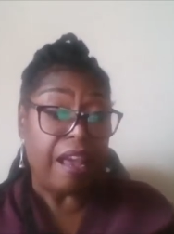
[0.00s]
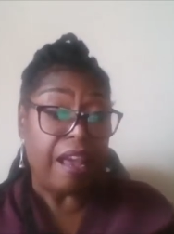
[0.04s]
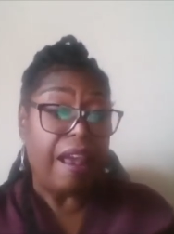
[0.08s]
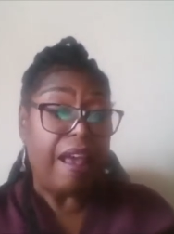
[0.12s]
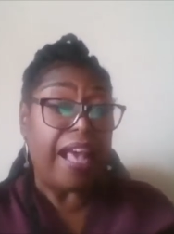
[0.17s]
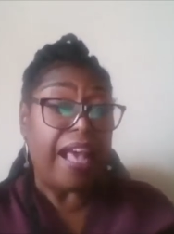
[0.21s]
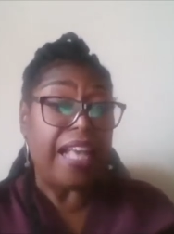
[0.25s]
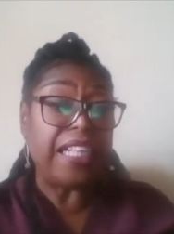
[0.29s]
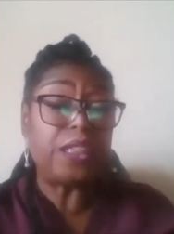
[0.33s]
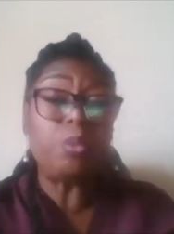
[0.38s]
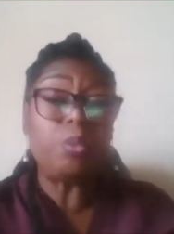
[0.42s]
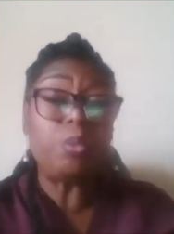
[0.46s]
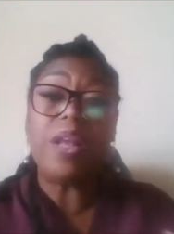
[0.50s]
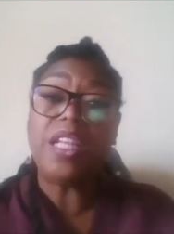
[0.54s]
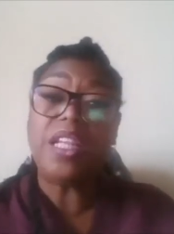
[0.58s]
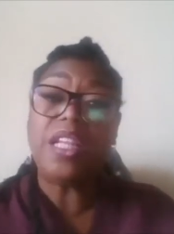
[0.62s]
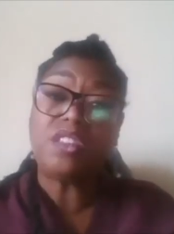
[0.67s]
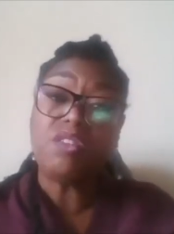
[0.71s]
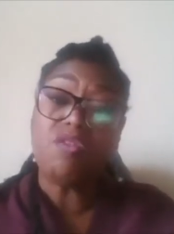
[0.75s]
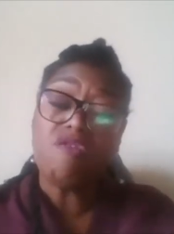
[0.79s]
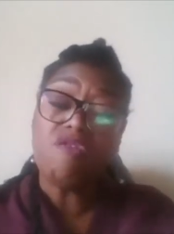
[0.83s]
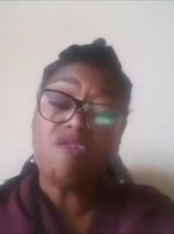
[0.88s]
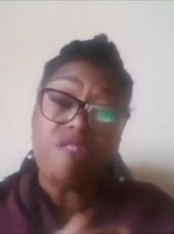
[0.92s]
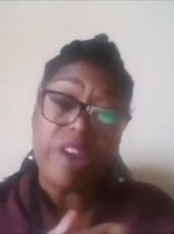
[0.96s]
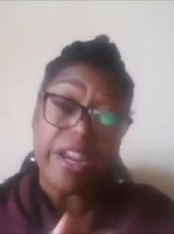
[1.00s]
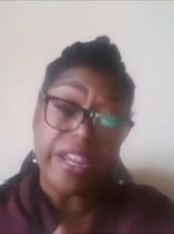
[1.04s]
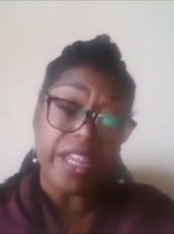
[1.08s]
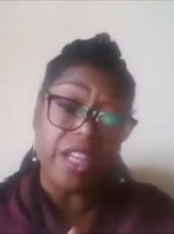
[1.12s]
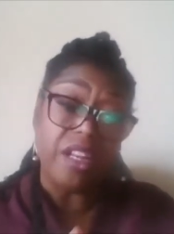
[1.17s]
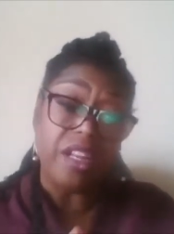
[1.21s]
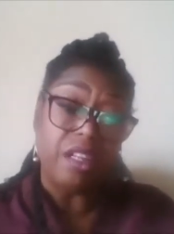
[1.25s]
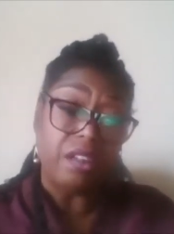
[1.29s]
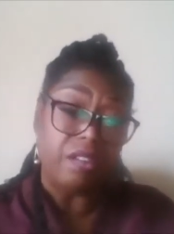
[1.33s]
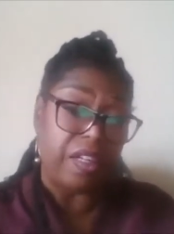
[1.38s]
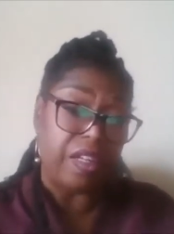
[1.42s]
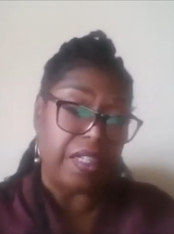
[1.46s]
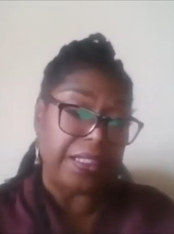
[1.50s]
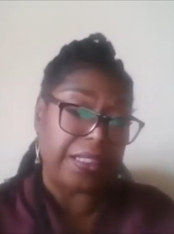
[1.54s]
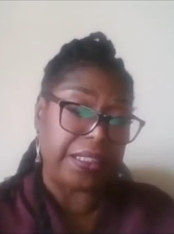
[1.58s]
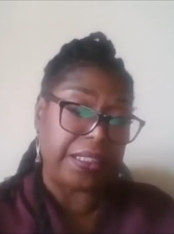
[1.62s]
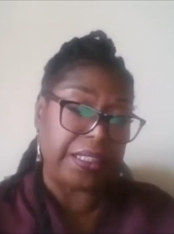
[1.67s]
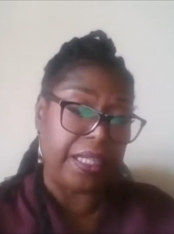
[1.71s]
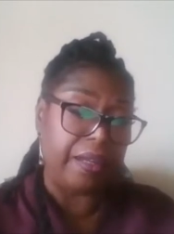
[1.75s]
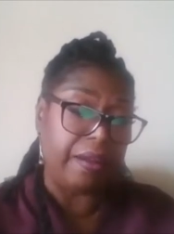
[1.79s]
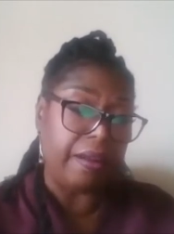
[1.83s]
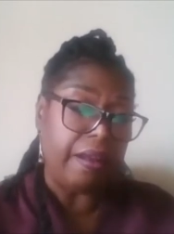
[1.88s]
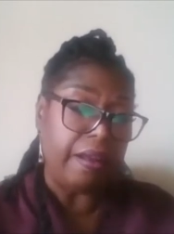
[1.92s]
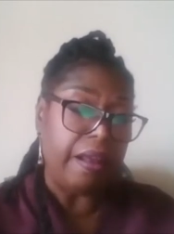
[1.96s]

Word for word: as well as regularizing